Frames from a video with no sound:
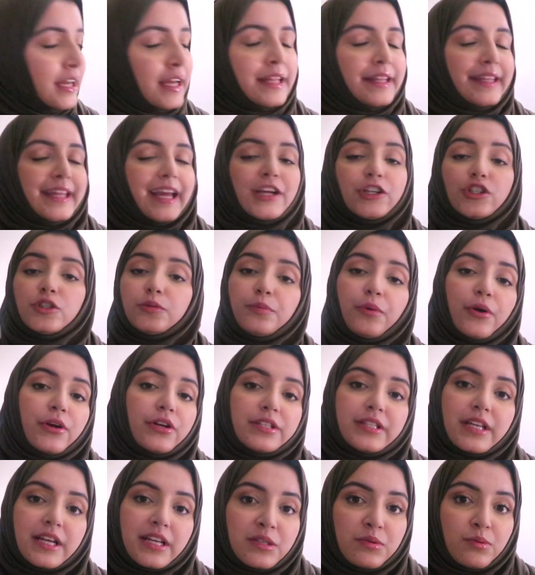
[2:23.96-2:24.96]
The actual
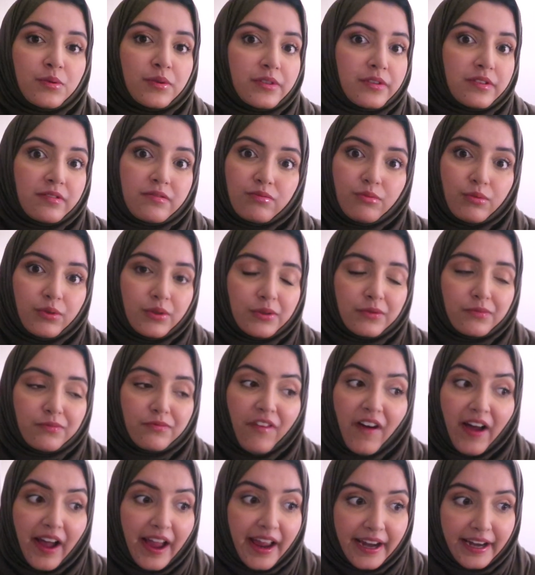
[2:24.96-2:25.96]
process was was
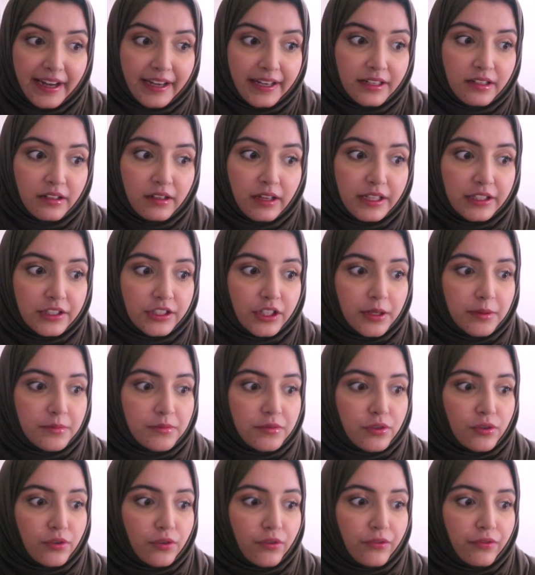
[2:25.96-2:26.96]
fine in
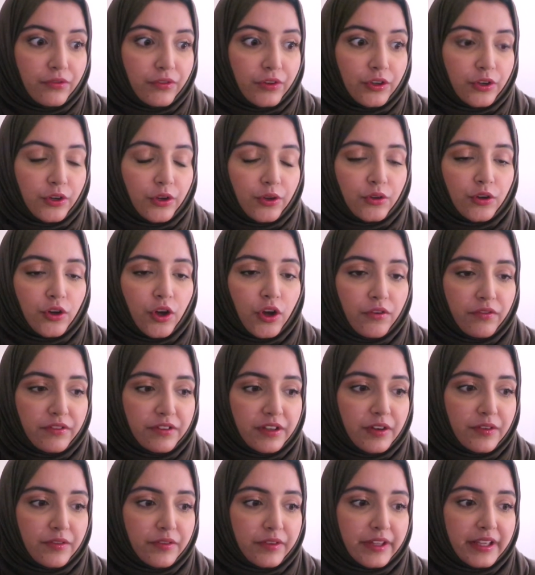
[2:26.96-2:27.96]
terms of, you know, COVID
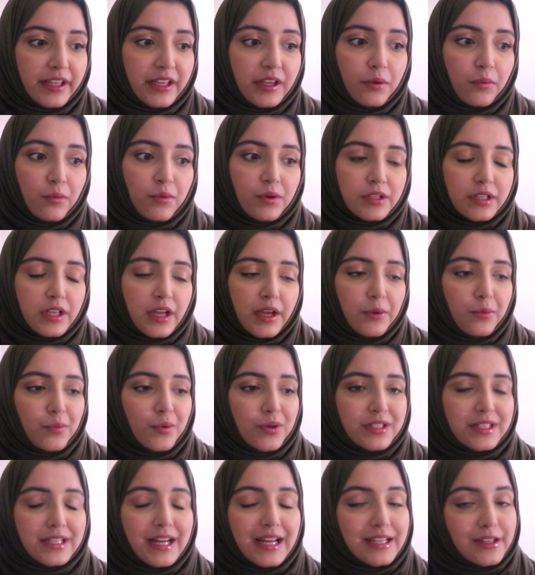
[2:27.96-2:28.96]
and everything. It was it
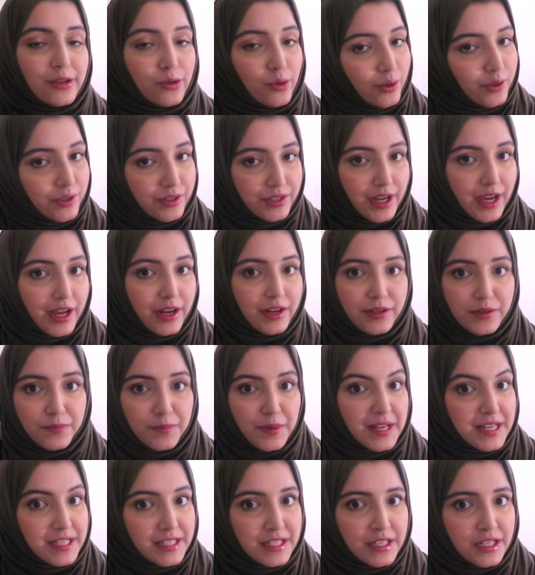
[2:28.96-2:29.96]
wasn't as long as I had
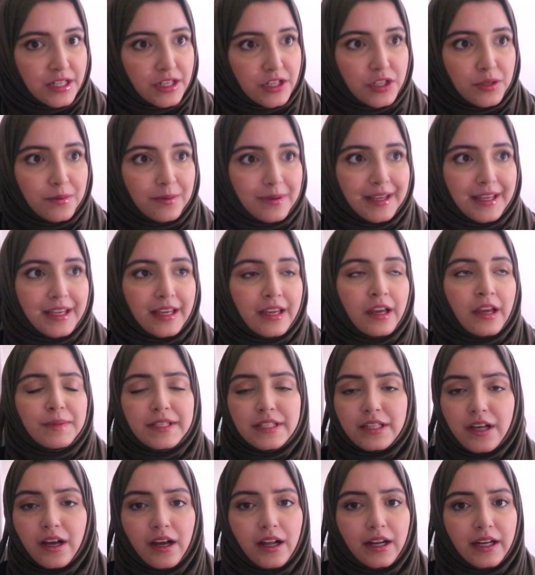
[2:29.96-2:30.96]
expected it to be.
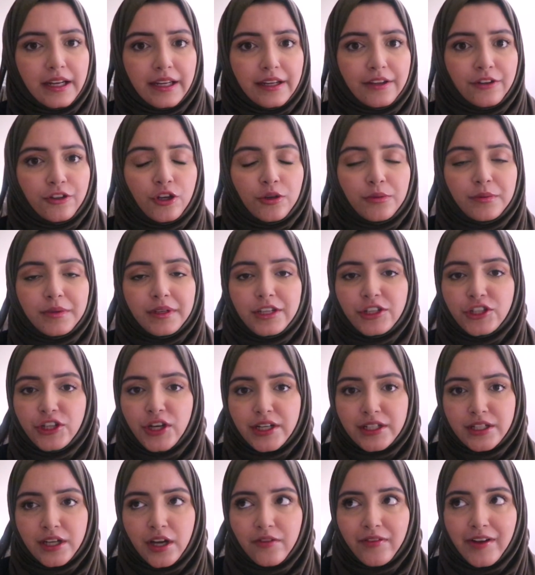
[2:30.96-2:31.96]
Bizarrely, nobody
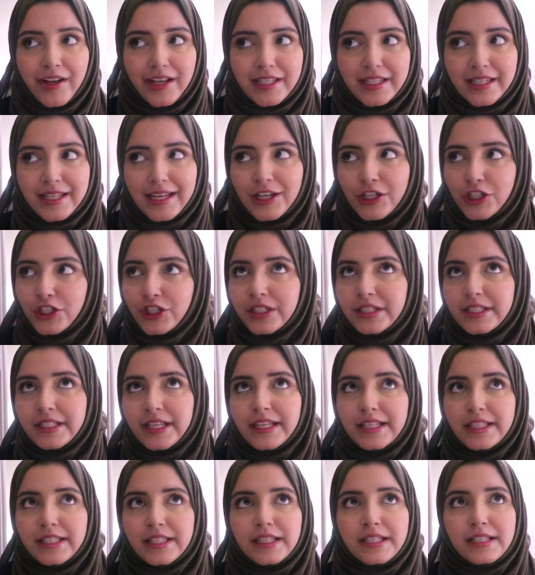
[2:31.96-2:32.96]
checked our vaccination
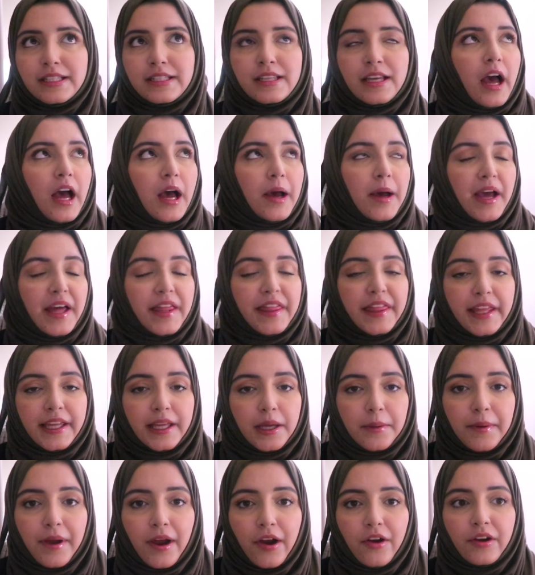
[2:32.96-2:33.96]
status. Uh, I
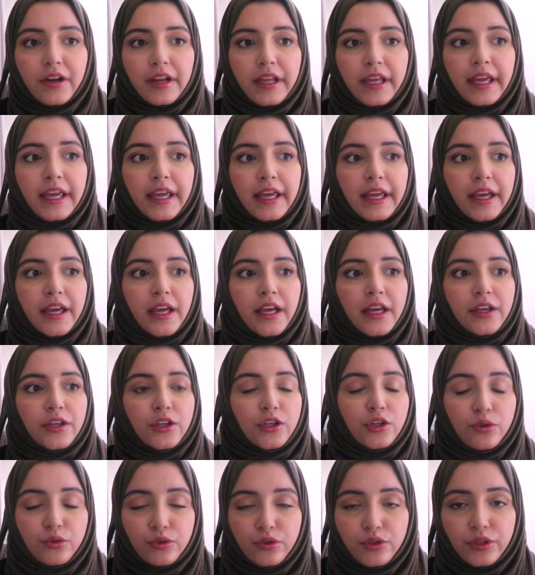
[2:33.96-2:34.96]
think apparently here
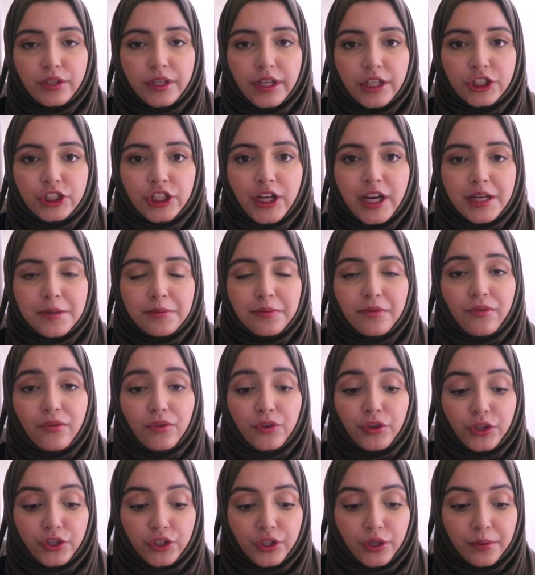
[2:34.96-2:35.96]
you do get checked
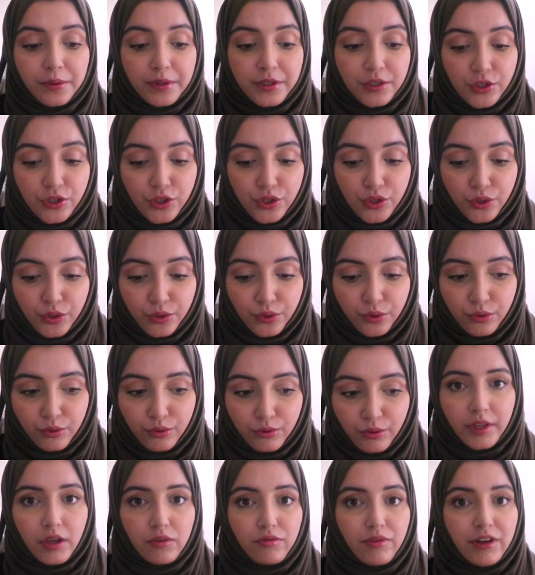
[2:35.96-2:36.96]
before you go
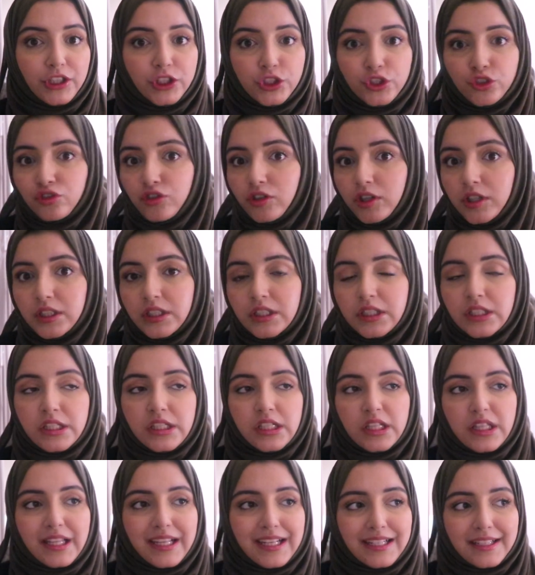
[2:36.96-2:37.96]
into
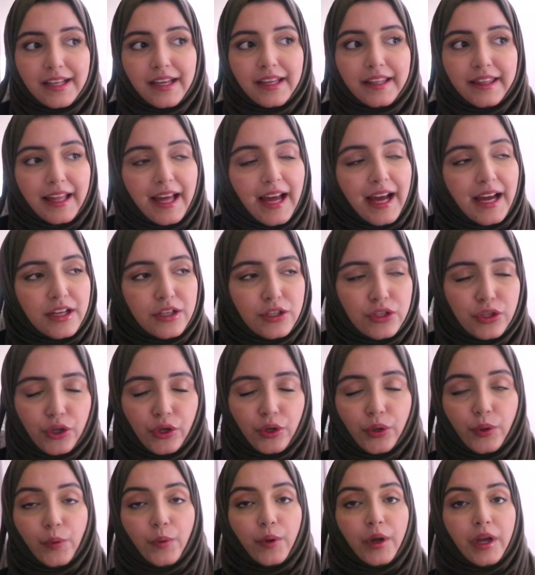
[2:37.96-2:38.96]
restaurants and things like that.
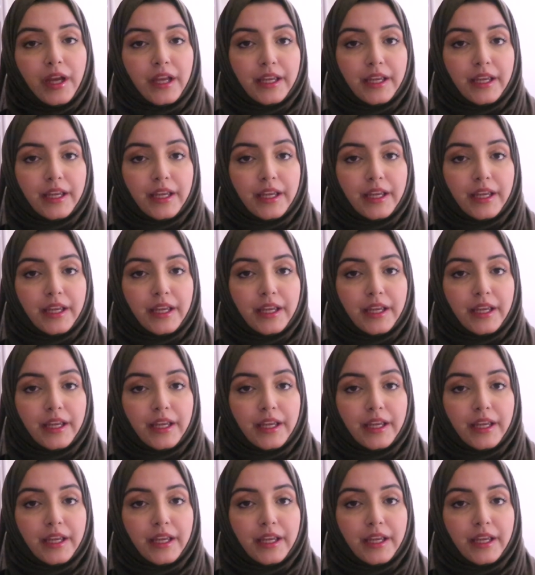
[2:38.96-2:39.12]
So